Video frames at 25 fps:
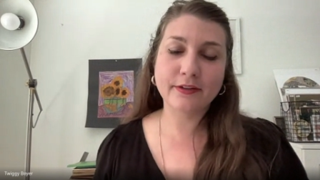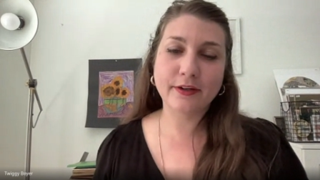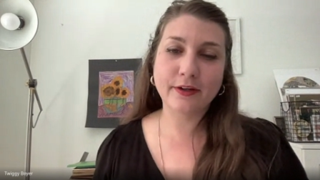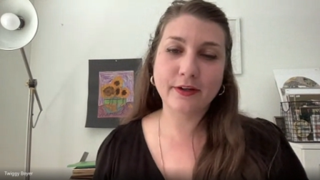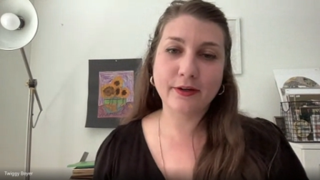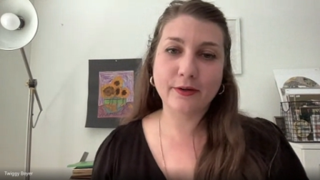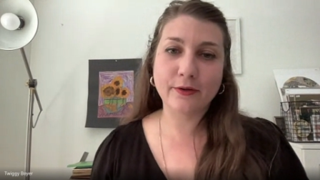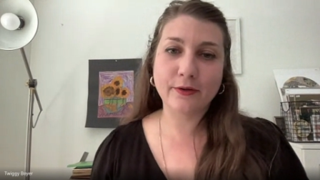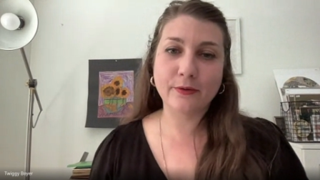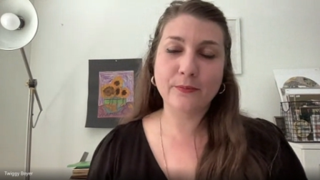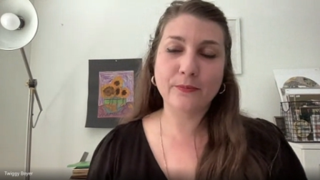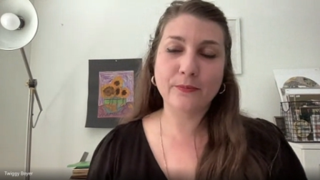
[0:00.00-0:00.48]

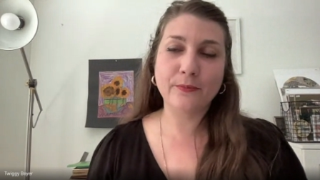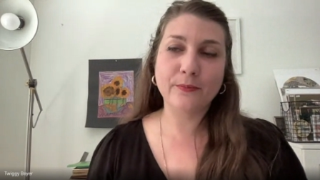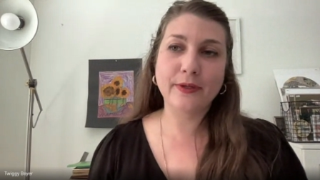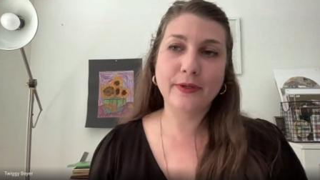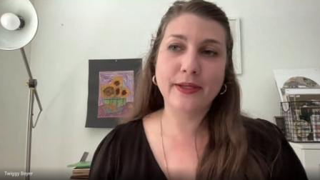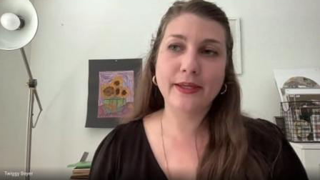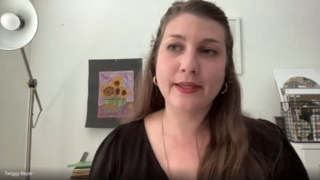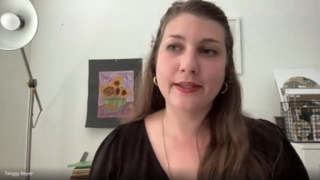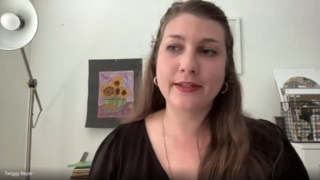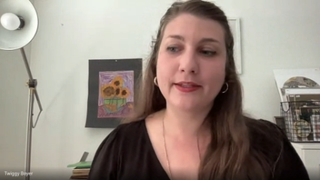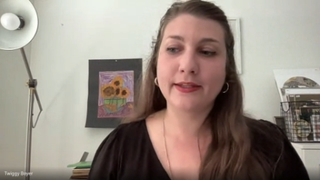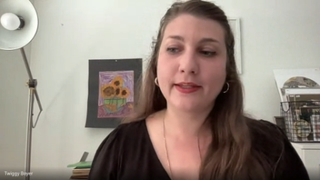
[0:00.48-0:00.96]
Um,
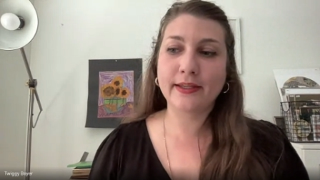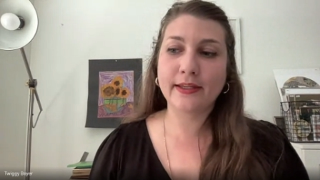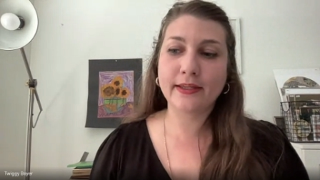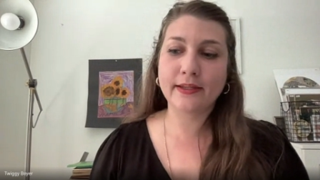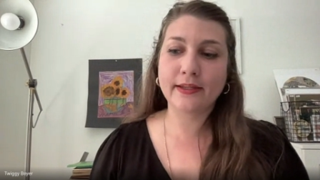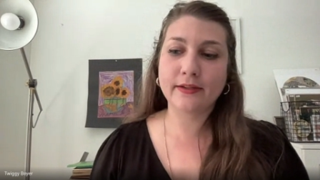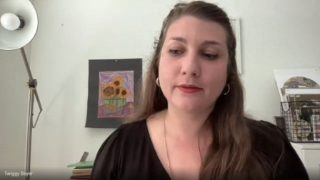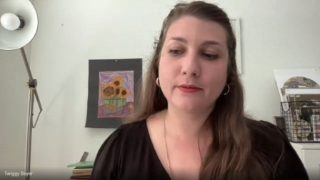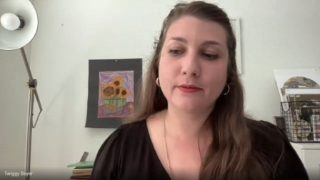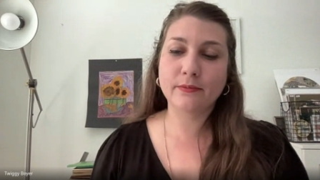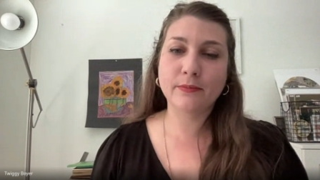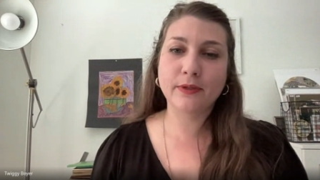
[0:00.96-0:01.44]
and
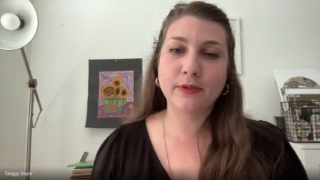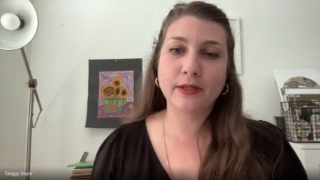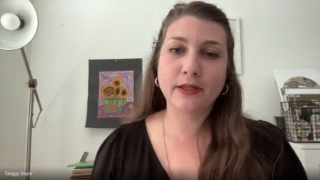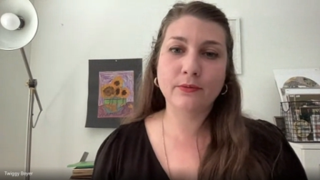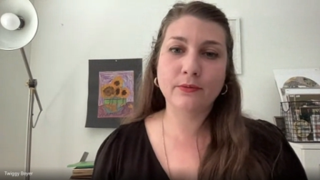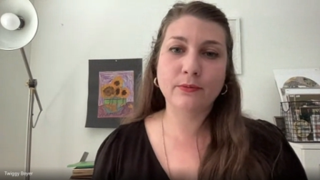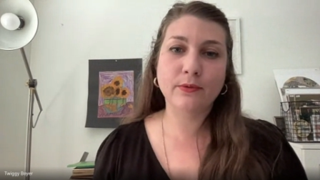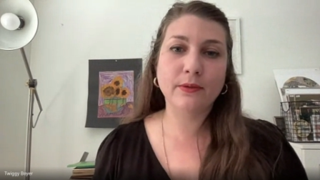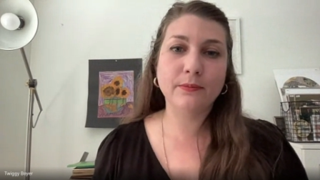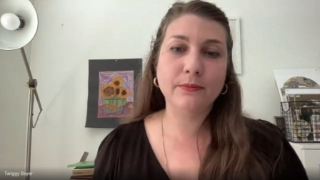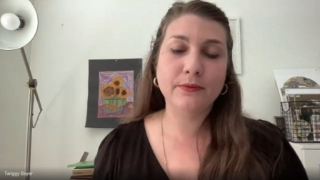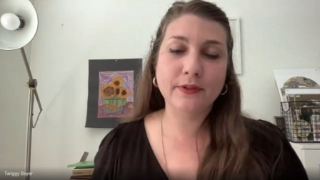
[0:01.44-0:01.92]
then my
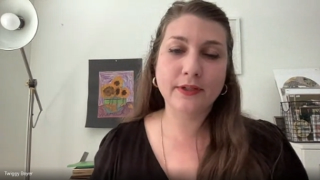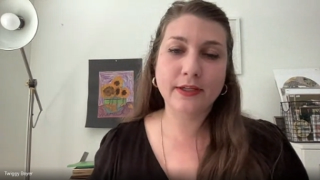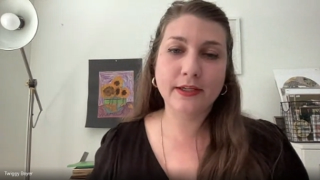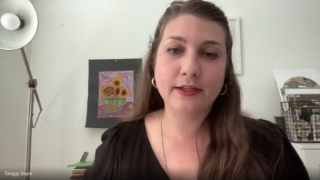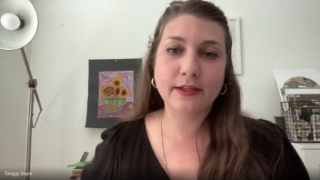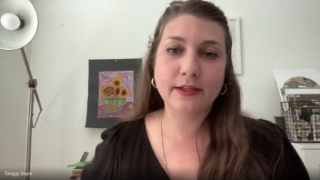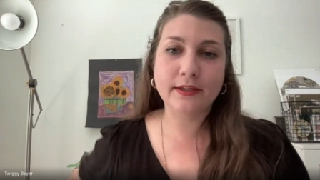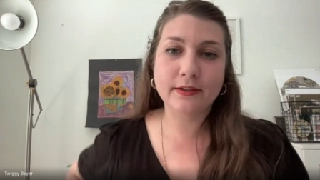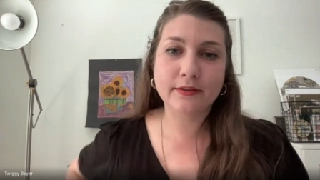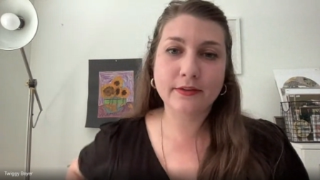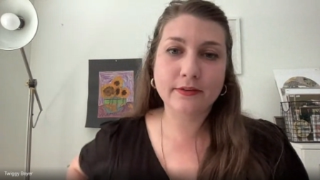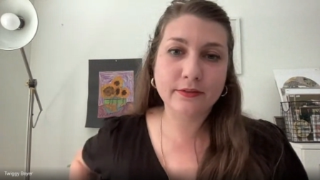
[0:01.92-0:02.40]

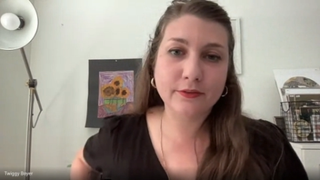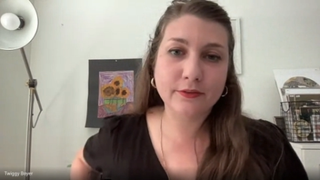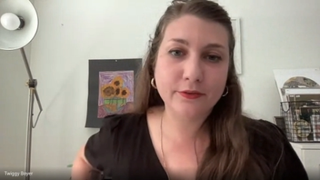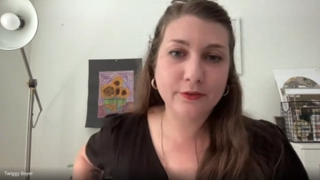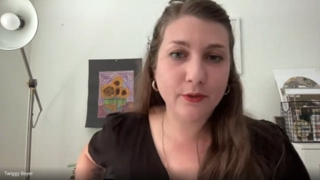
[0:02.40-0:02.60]
website is